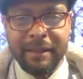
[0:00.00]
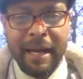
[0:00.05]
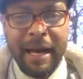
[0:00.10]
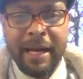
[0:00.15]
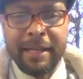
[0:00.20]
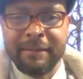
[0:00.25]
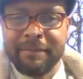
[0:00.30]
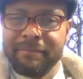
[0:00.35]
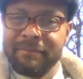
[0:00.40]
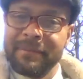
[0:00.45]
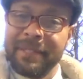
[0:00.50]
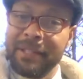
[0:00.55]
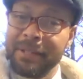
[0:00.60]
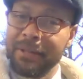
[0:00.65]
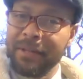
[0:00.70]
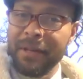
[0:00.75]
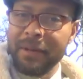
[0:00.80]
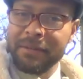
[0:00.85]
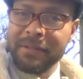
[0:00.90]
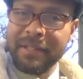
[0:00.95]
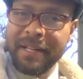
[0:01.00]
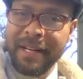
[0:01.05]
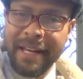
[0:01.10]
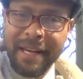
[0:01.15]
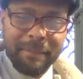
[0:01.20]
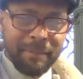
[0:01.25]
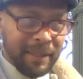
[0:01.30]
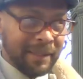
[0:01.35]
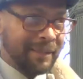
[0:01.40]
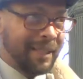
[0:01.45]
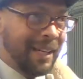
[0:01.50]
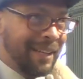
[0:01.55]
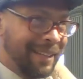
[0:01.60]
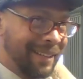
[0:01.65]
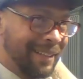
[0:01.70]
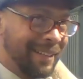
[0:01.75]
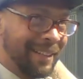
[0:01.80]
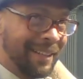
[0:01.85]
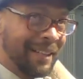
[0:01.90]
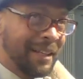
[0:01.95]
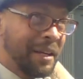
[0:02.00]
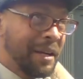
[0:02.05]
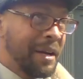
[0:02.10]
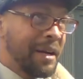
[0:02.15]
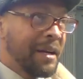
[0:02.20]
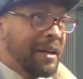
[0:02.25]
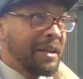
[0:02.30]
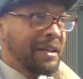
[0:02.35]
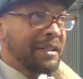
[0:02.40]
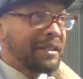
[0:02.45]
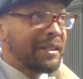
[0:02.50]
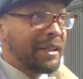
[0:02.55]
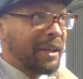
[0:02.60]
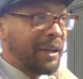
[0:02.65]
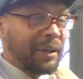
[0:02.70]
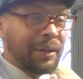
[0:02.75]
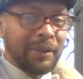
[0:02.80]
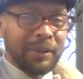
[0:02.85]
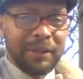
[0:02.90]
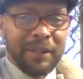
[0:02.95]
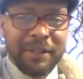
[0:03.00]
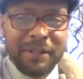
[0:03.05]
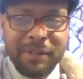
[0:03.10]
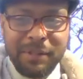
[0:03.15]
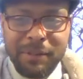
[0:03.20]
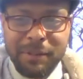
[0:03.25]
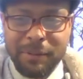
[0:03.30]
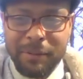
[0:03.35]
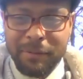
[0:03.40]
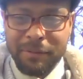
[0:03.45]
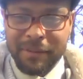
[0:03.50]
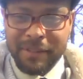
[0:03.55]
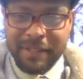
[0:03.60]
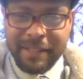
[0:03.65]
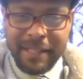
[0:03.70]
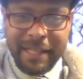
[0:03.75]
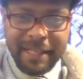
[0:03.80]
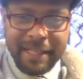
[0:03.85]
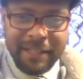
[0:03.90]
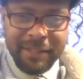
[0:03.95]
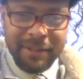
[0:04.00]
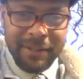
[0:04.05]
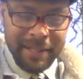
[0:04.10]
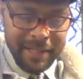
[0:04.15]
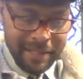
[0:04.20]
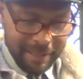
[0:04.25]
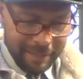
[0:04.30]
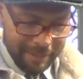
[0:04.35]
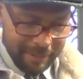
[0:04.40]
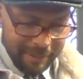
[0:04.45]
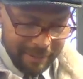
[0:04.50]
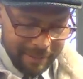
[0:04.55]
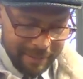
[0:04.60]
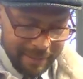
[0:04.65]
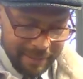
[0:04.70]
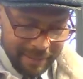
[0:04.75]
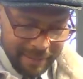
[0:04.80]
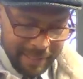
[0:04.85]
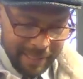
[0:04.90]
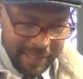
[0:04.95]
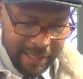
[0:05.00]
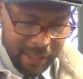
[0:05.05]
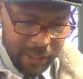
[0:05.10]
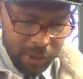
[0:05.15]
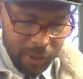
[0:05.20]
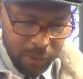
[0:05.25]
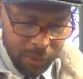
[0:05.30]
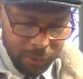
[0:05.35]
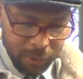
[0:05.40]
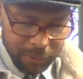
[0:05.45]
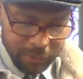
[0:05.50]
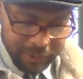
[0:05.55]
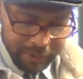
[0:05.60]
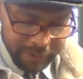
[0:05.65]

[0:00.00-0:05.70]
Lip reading: I didn't know that was going to happen. So, you'll excuse me for a second here. I got a cold.